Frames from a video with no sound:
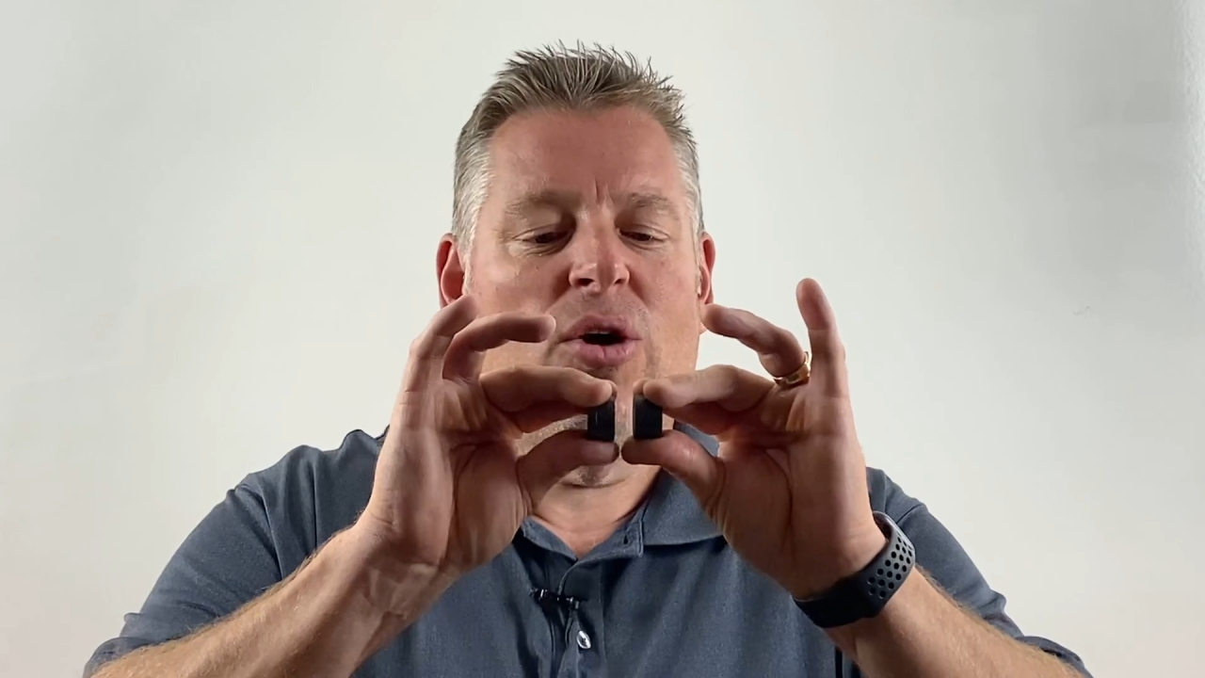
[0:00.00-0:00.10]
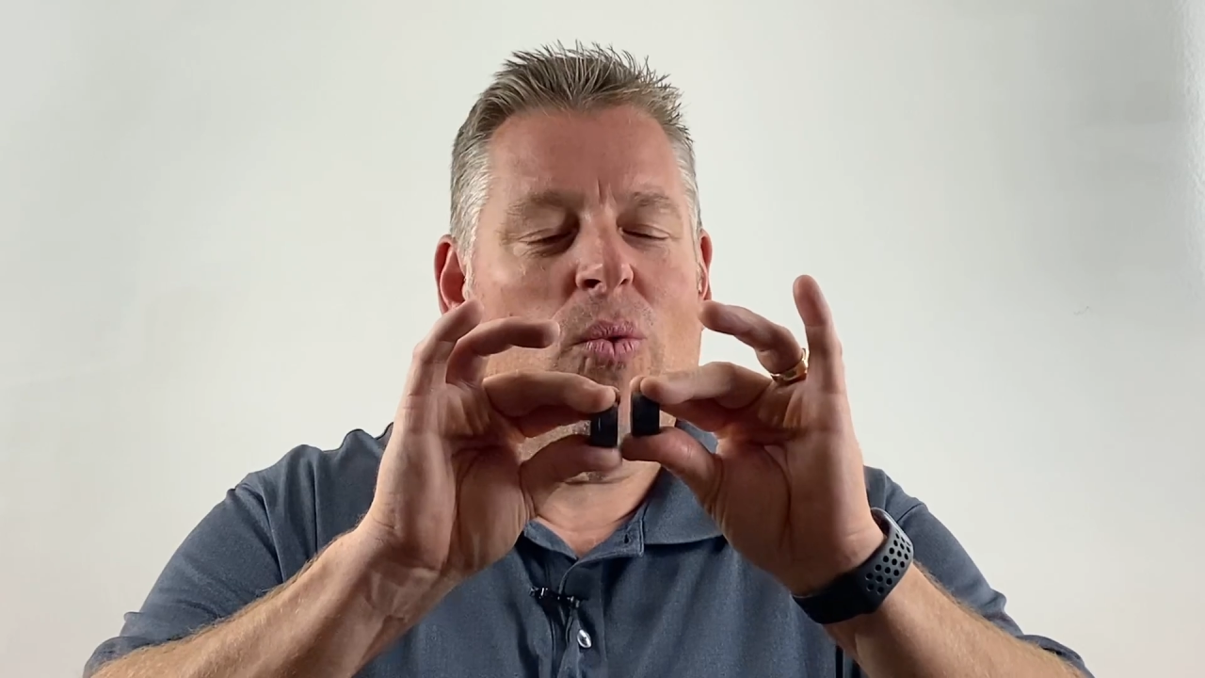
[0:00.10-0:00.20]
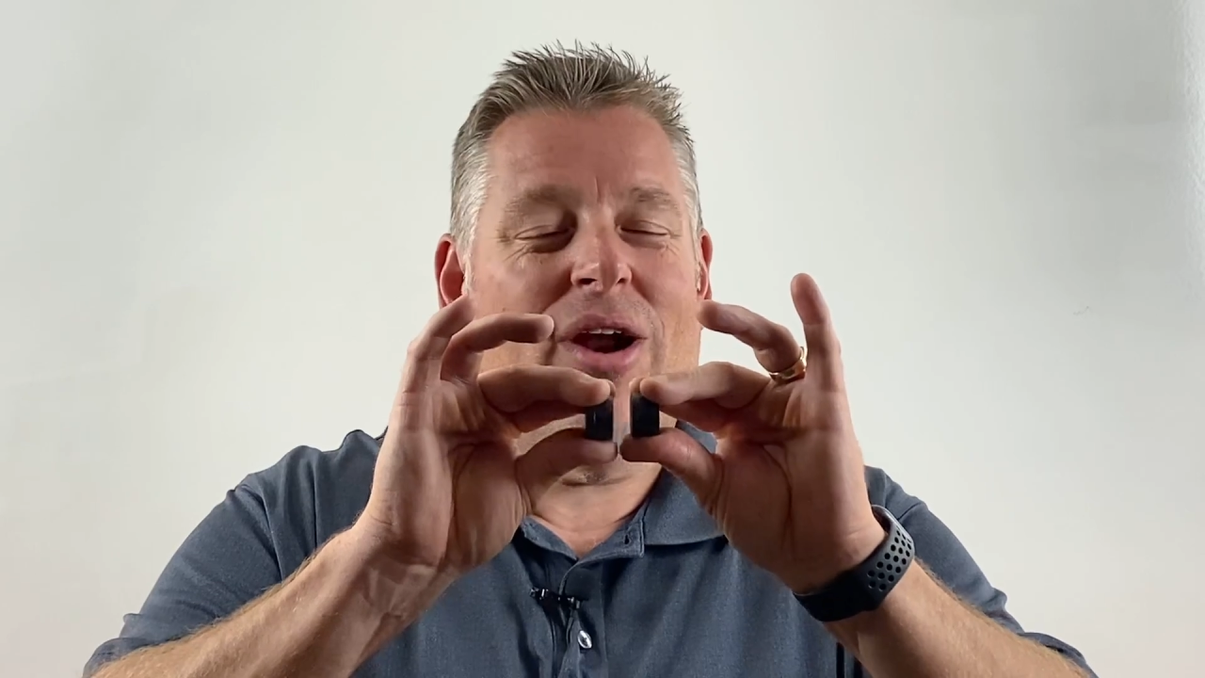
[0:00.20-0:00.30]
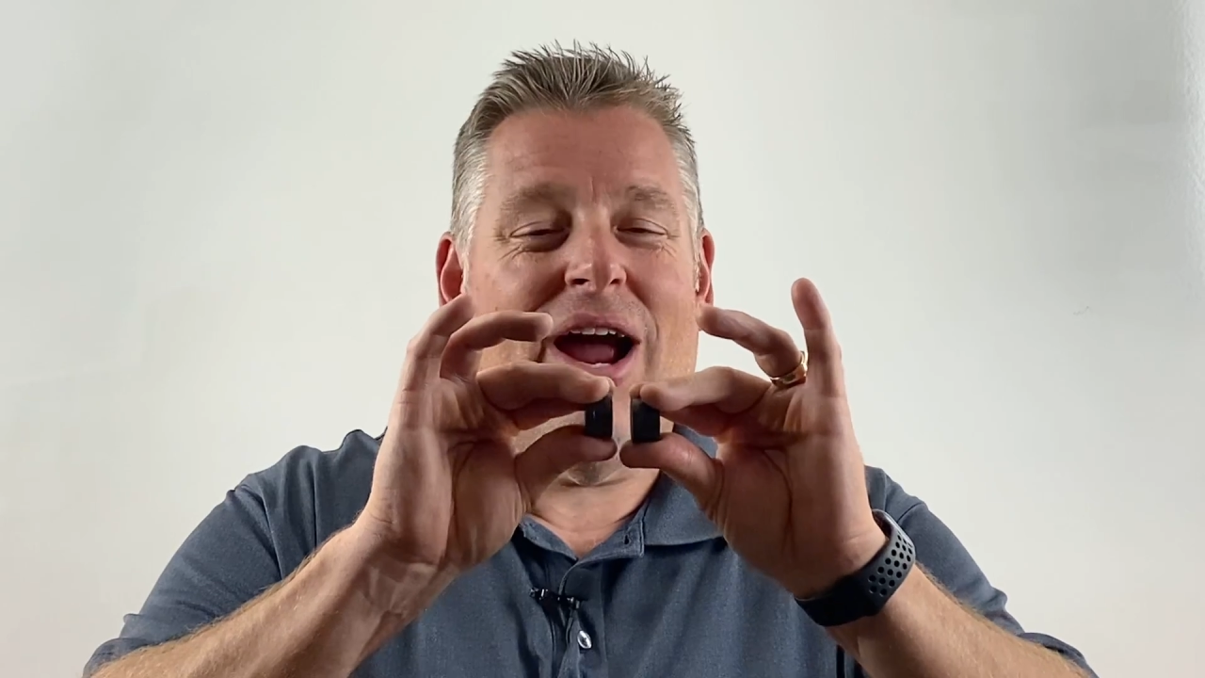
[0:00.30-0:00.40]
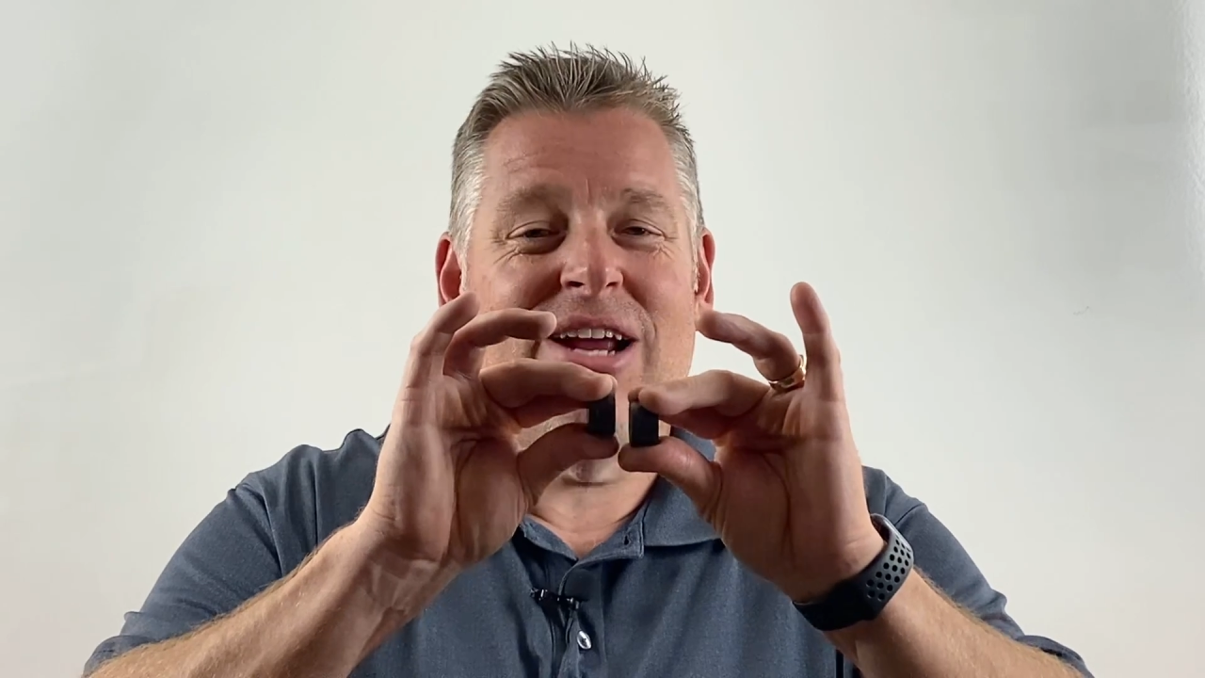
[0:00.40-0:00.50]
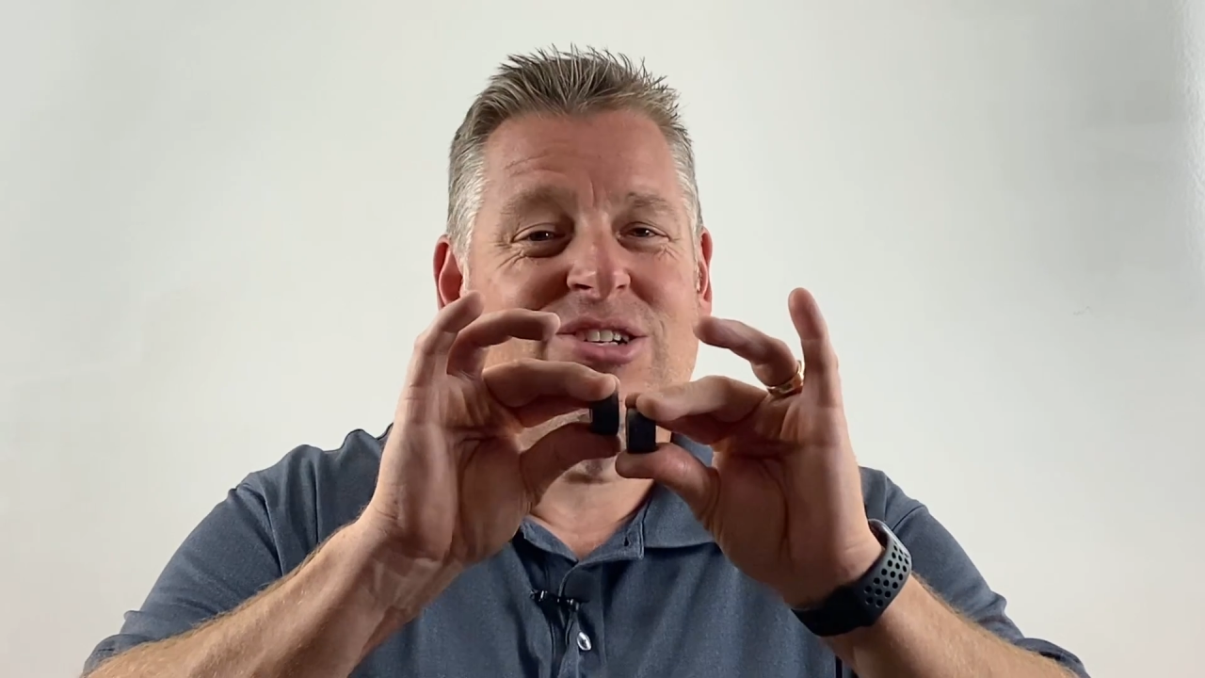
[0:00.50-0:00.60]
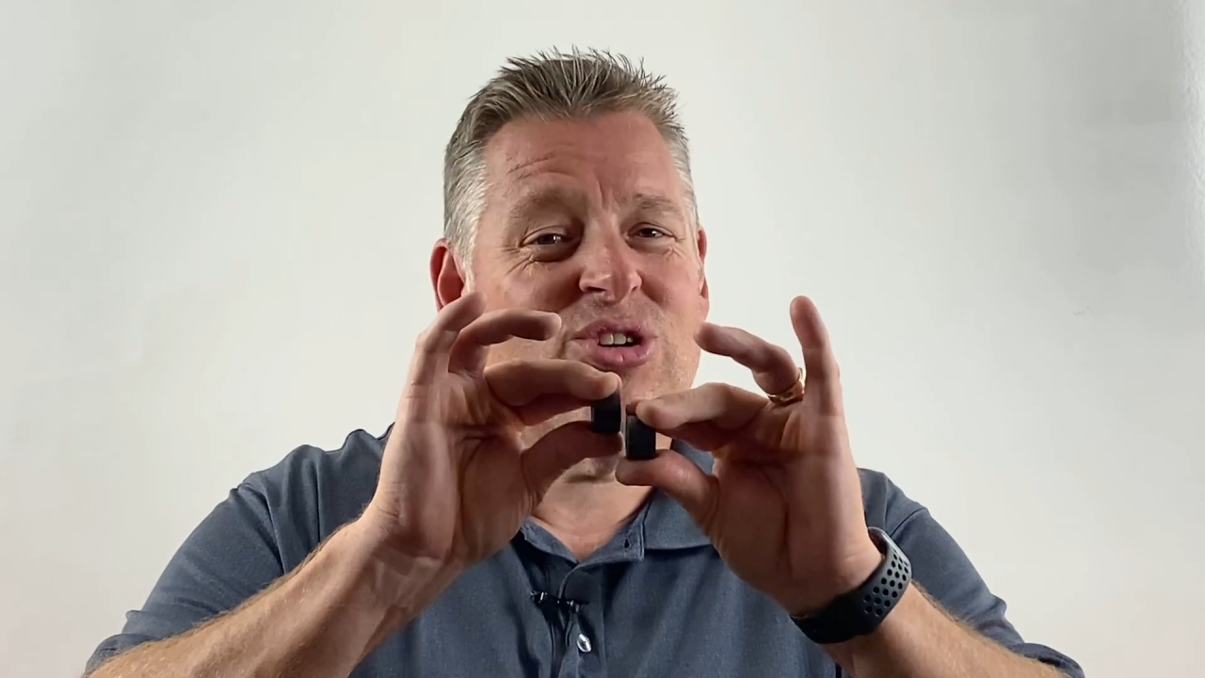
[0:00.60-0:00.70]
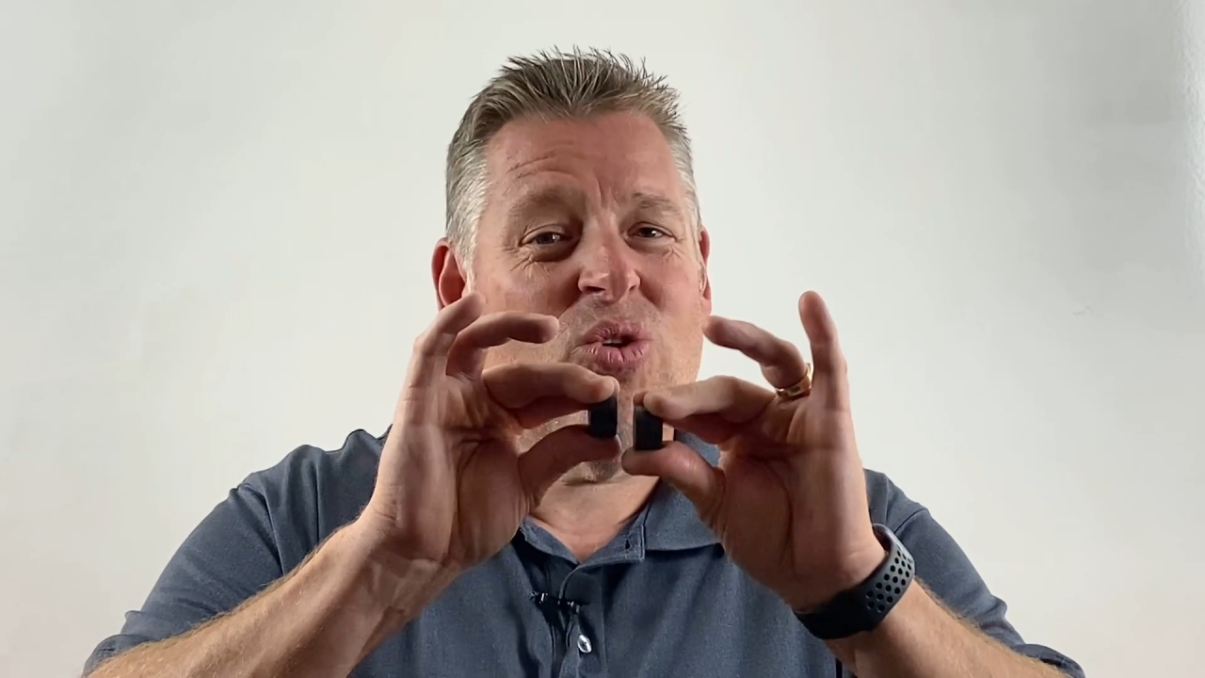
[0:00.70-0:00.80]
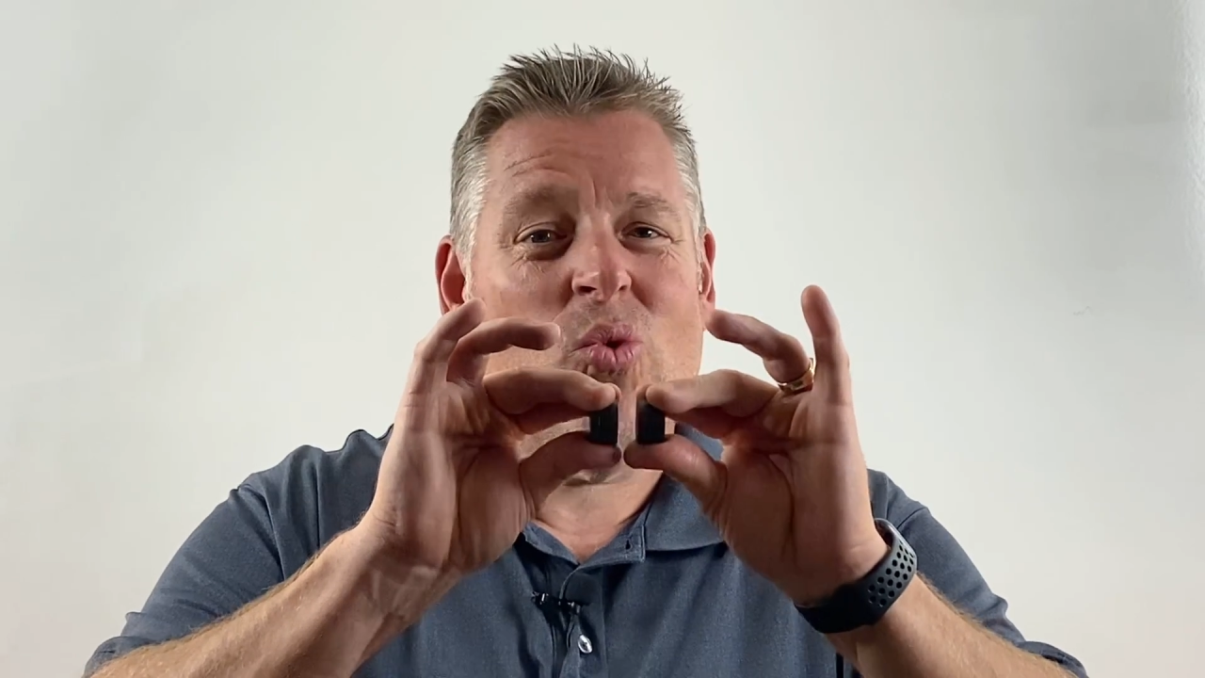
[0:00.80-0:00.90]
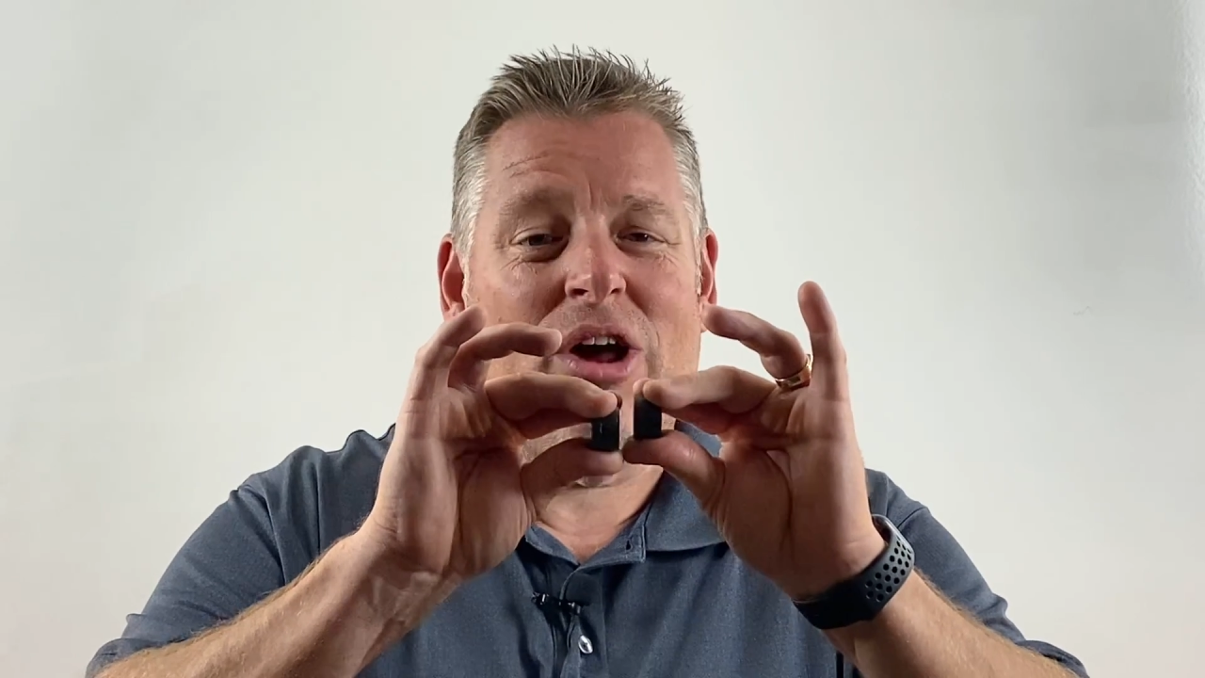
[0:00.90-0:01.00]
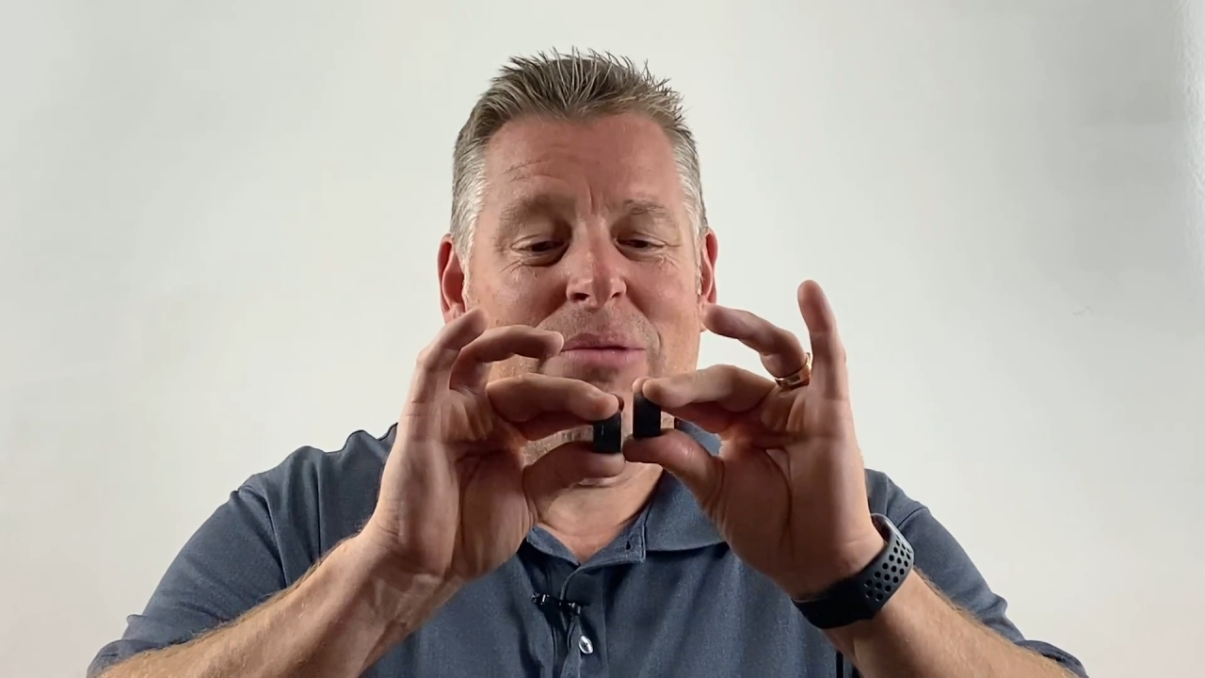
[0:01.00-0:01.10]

where I sure want